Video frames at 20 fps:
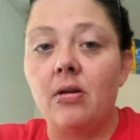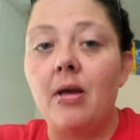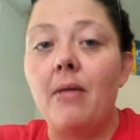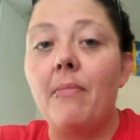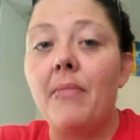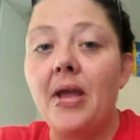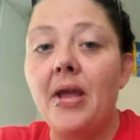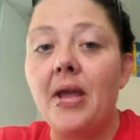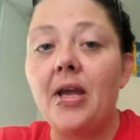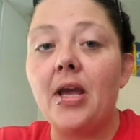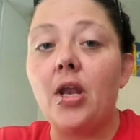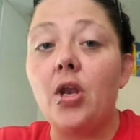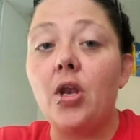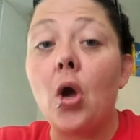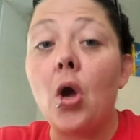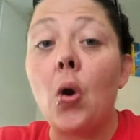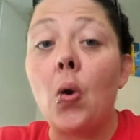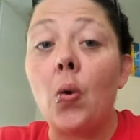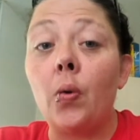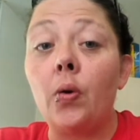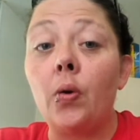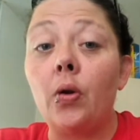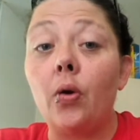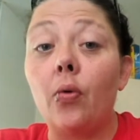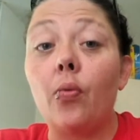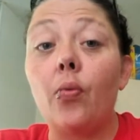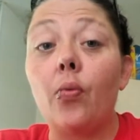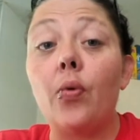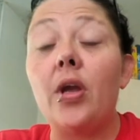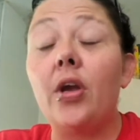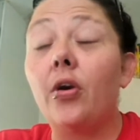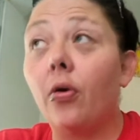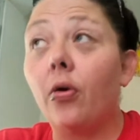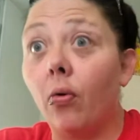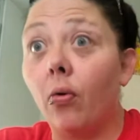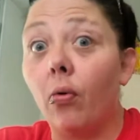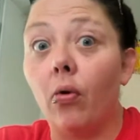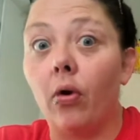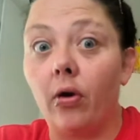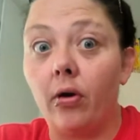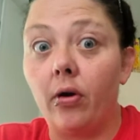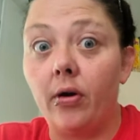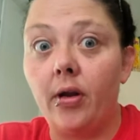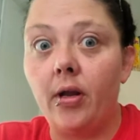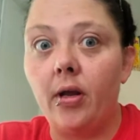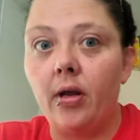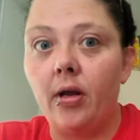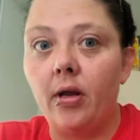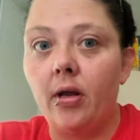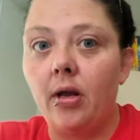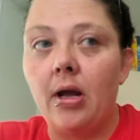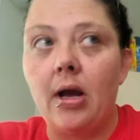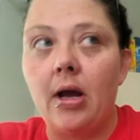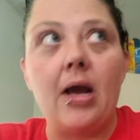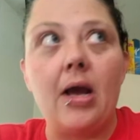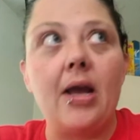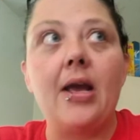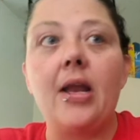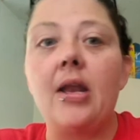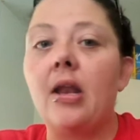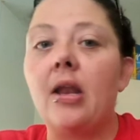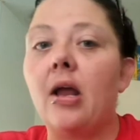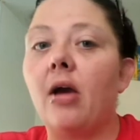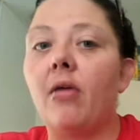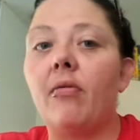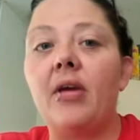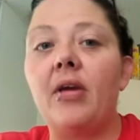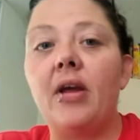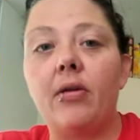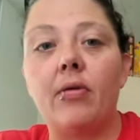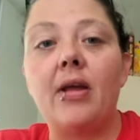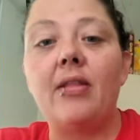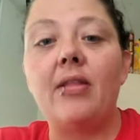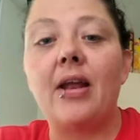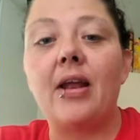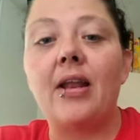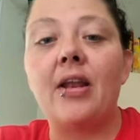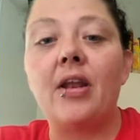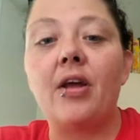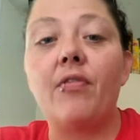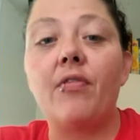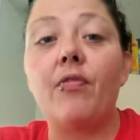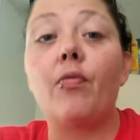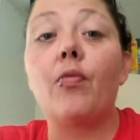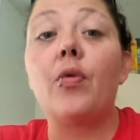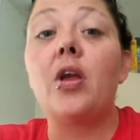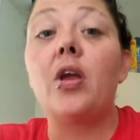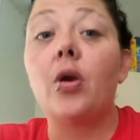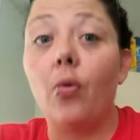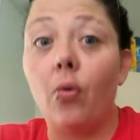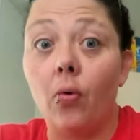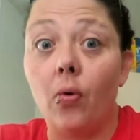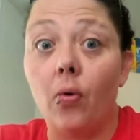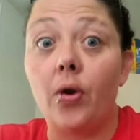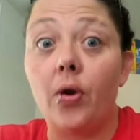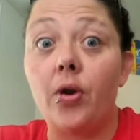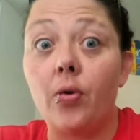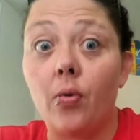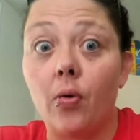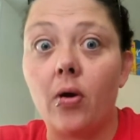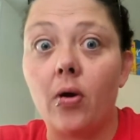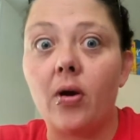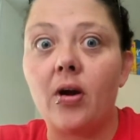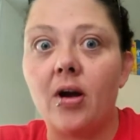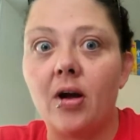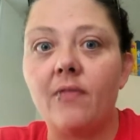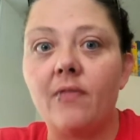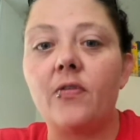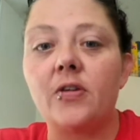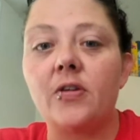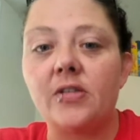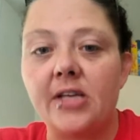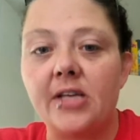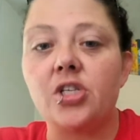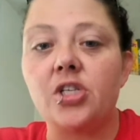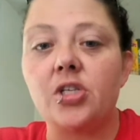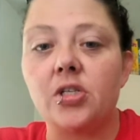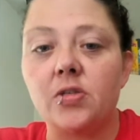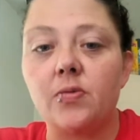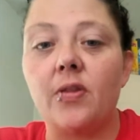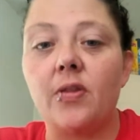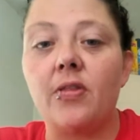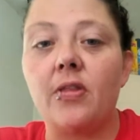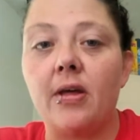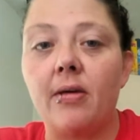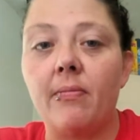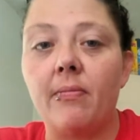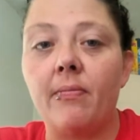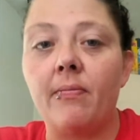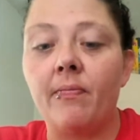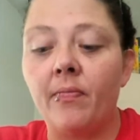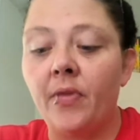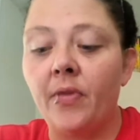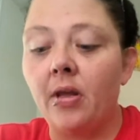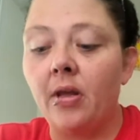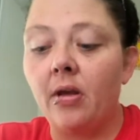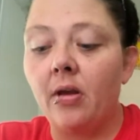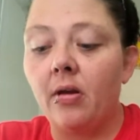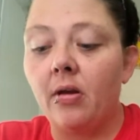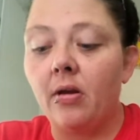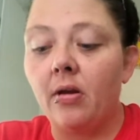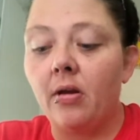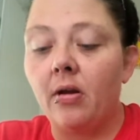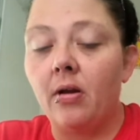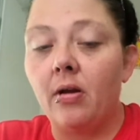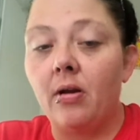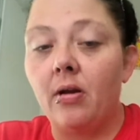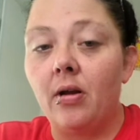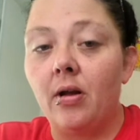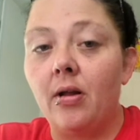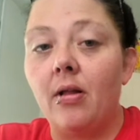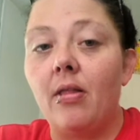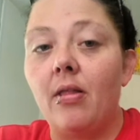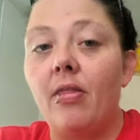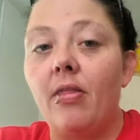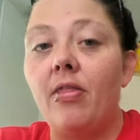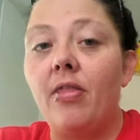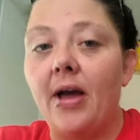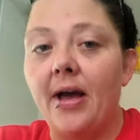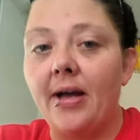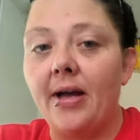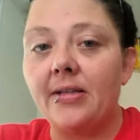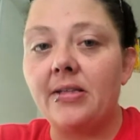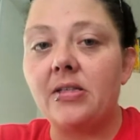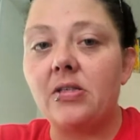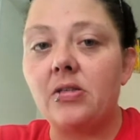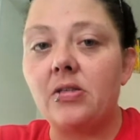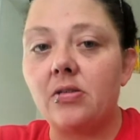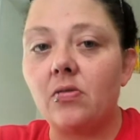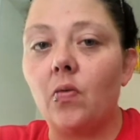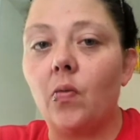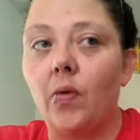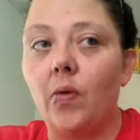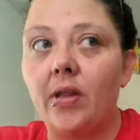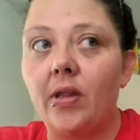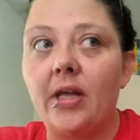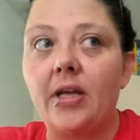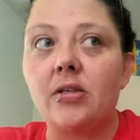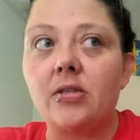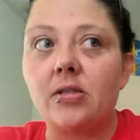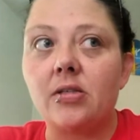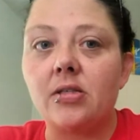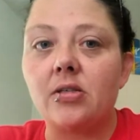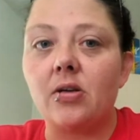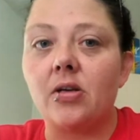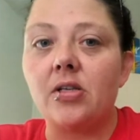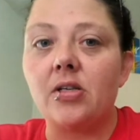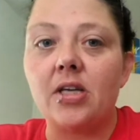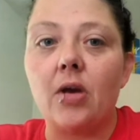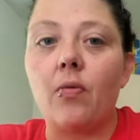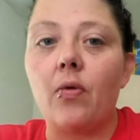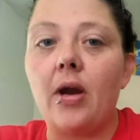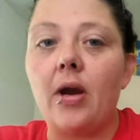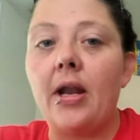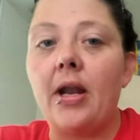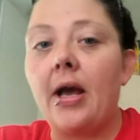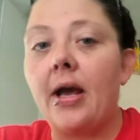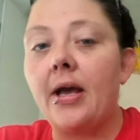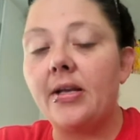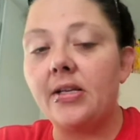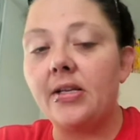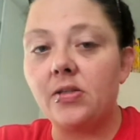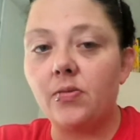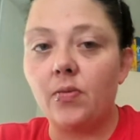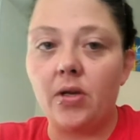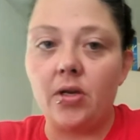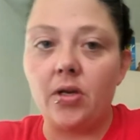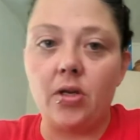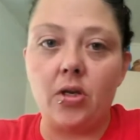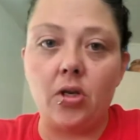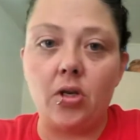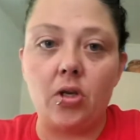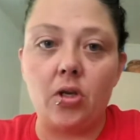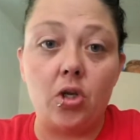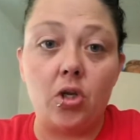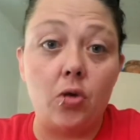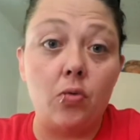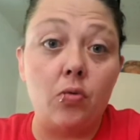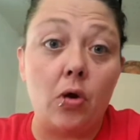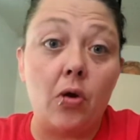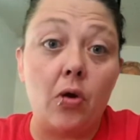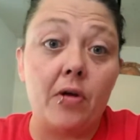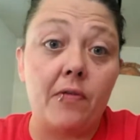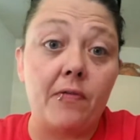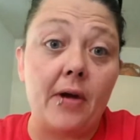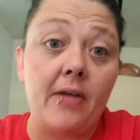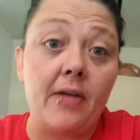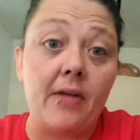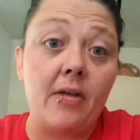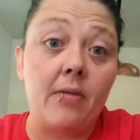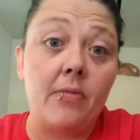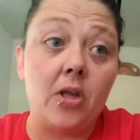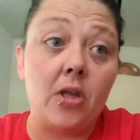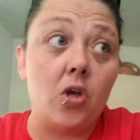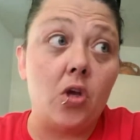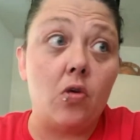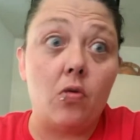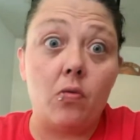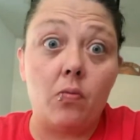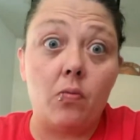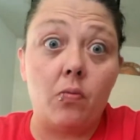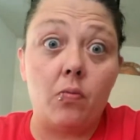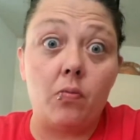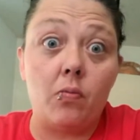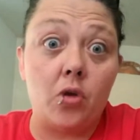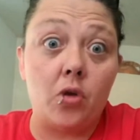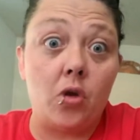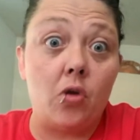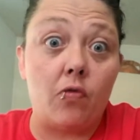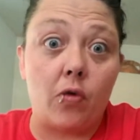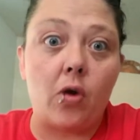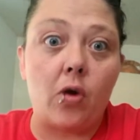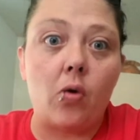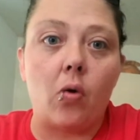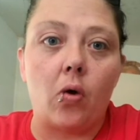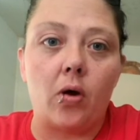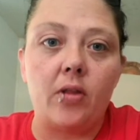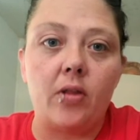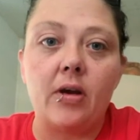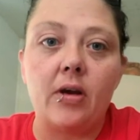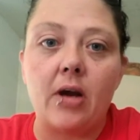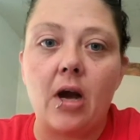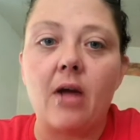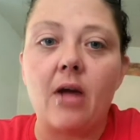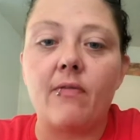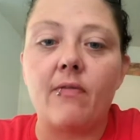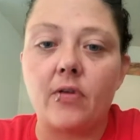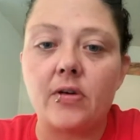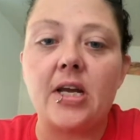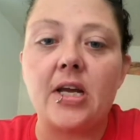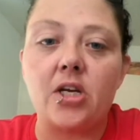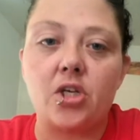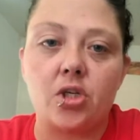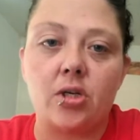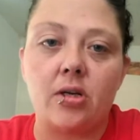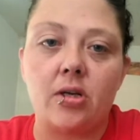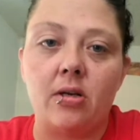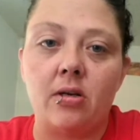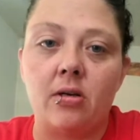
Make it known. Record. I cannot reiterate that enough. Record your conversations with them. That's where they start to get worried at, is when you notify them that you've recorded the conversation.